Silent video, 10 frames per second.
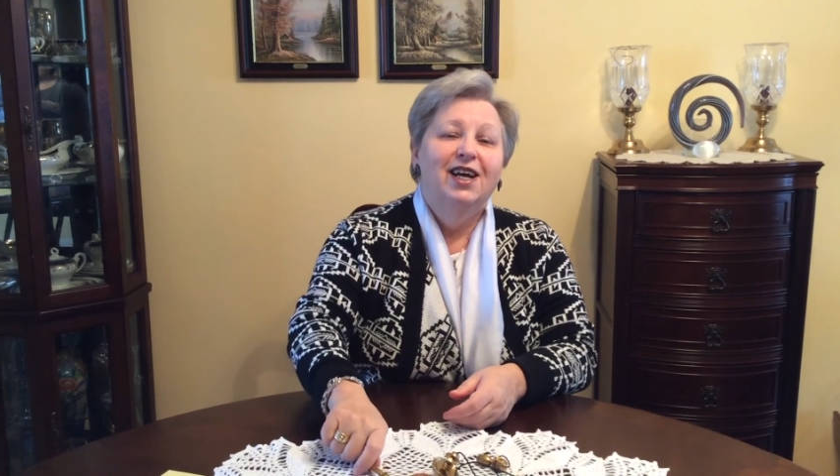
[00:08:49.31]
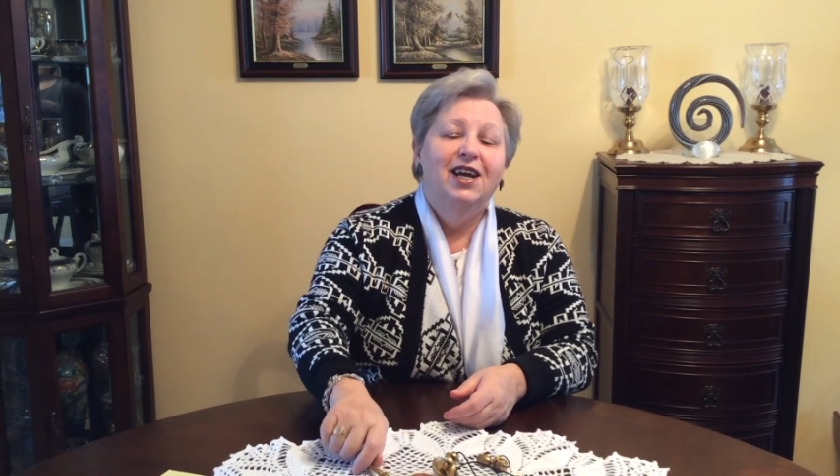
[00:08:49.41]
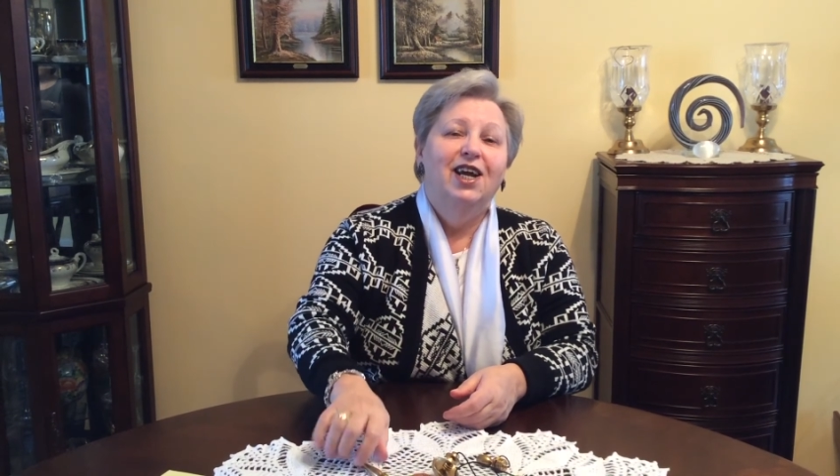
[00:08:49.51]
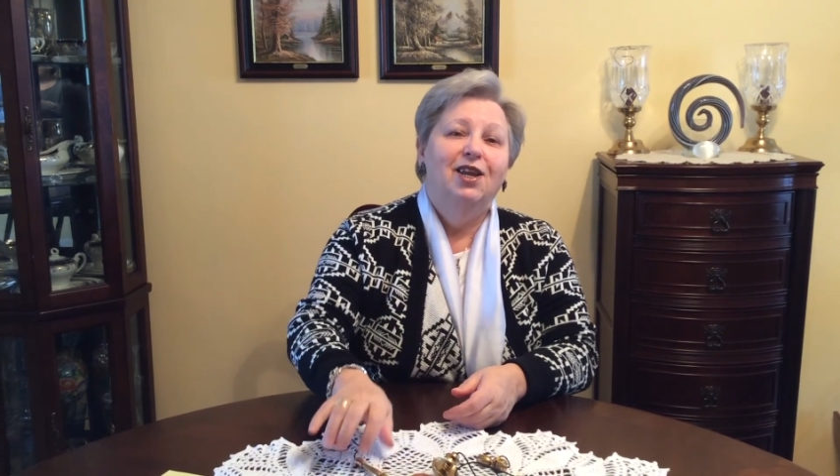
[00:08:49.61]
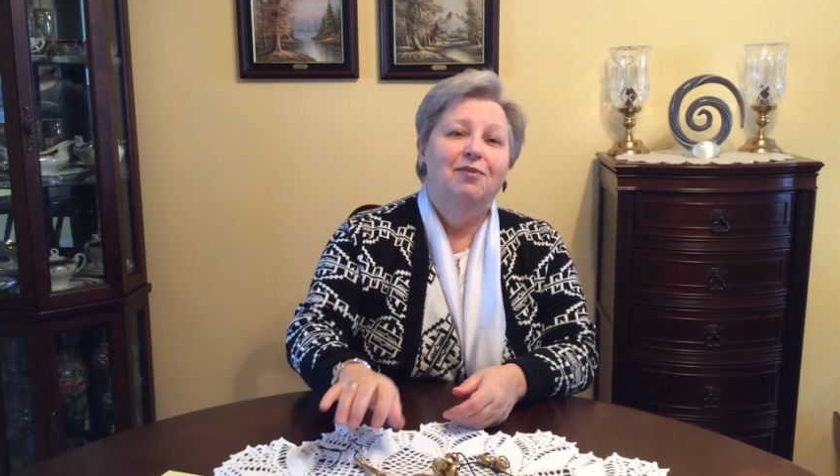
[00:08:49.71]

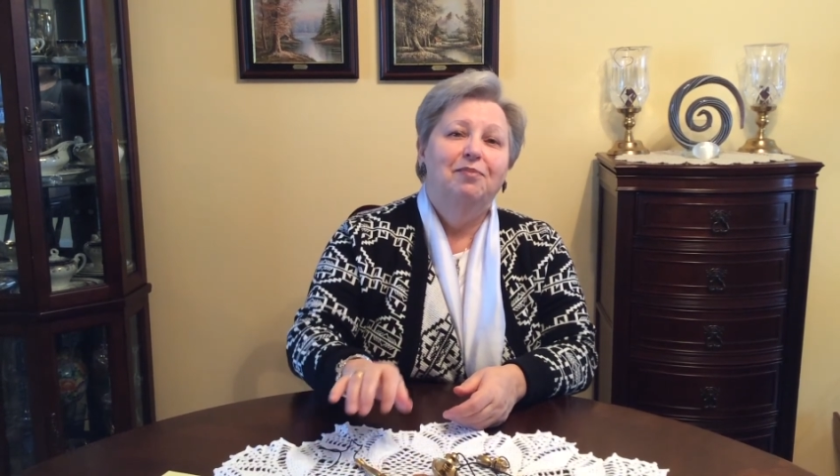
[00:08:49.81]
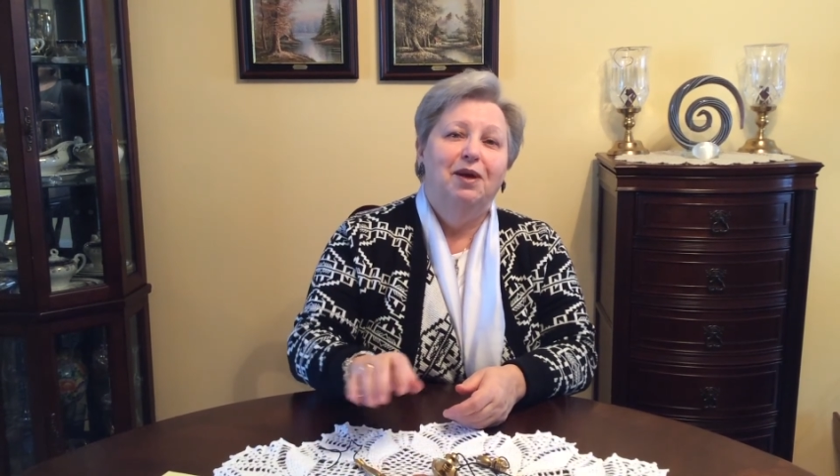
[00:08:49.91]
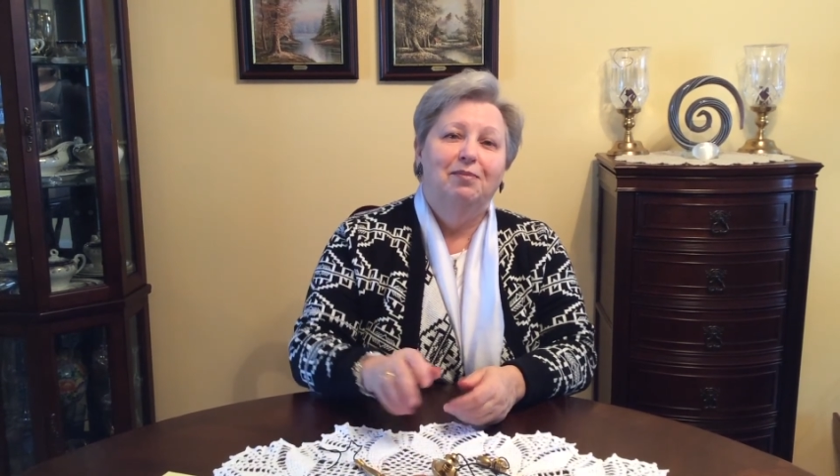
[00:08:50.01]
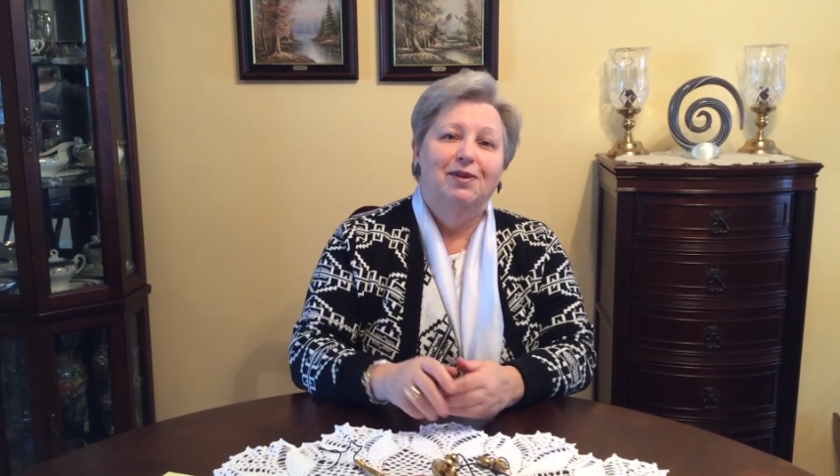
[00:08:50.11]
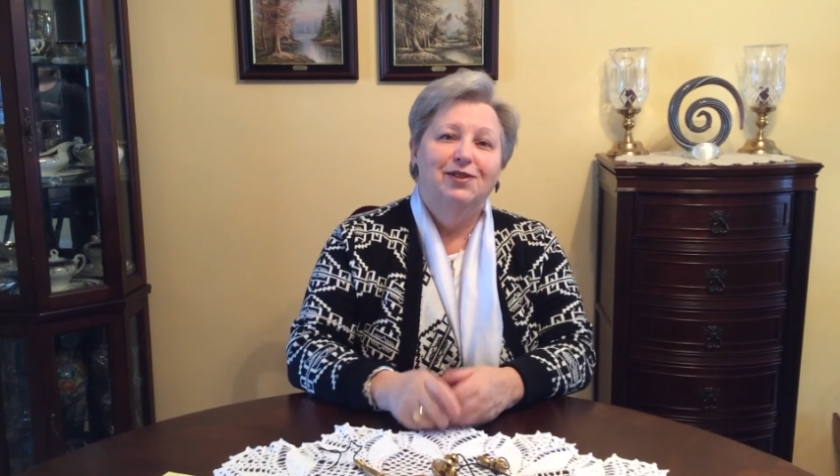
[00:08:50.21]
in
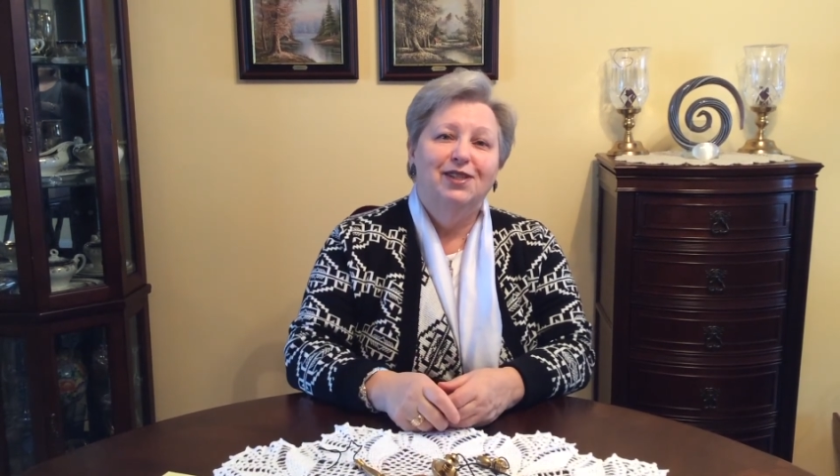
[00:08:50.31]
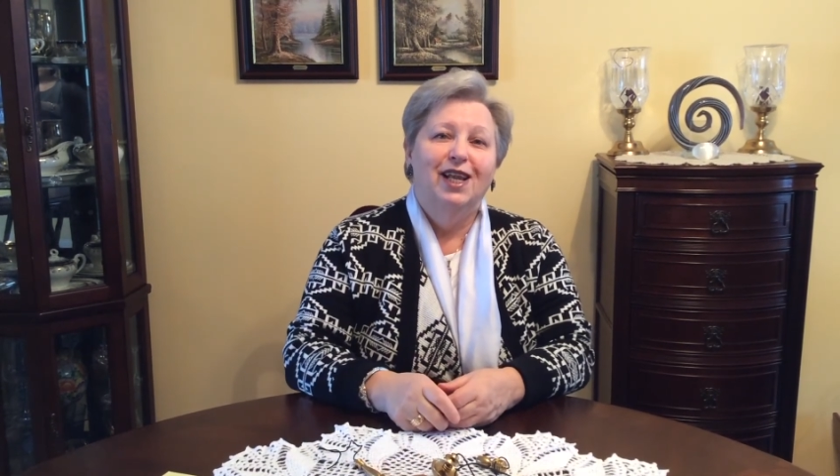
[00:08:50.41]
people's